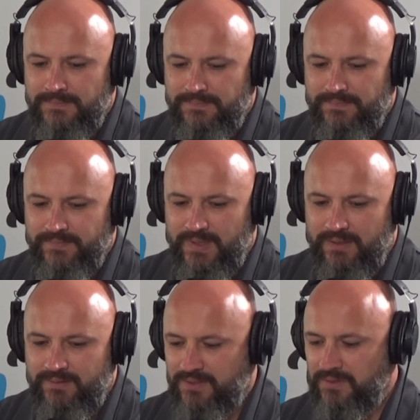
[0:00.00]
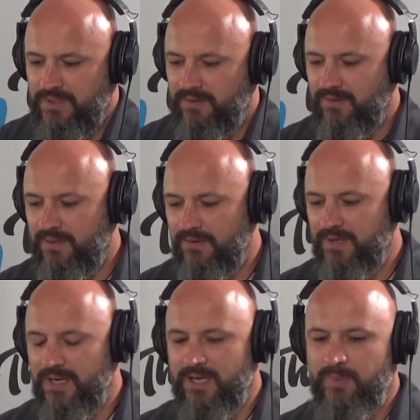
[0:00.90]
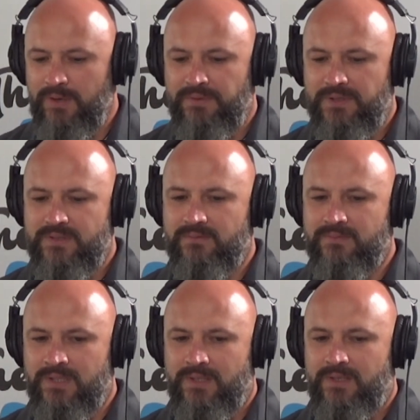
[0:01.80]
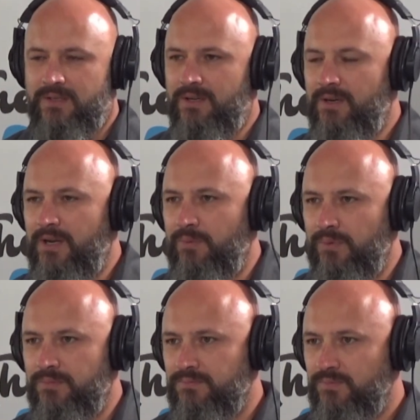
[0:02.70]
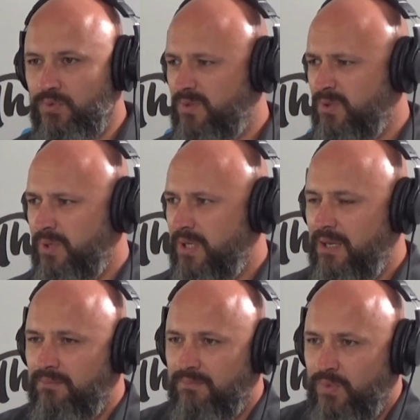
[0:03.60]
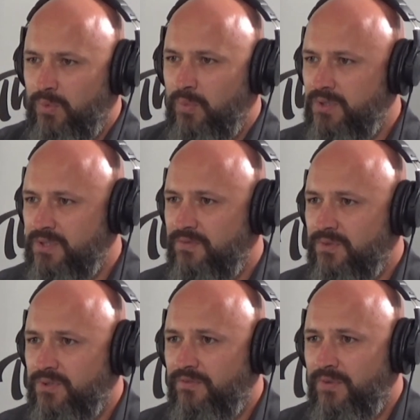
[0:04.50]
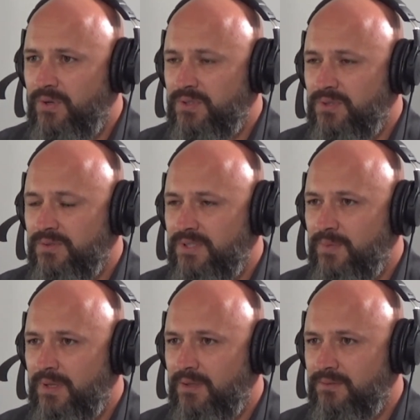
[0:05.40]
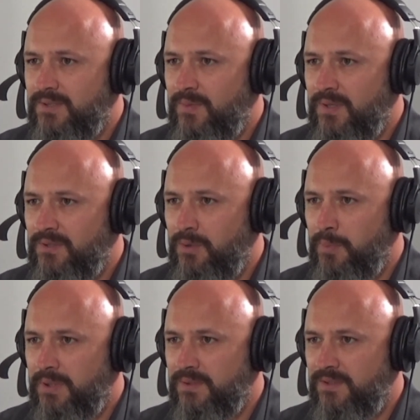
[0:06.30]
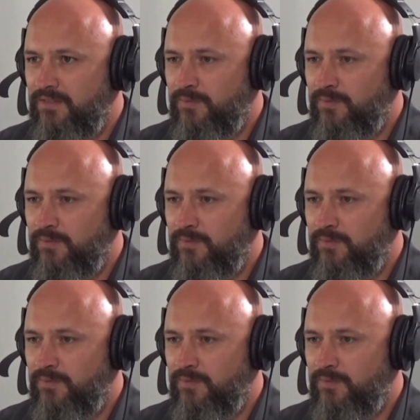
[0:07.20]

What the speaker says: It's just good to have a yarn about things, and no doubt we'll do it again. We might just sort of focus on some other topic and stuff. But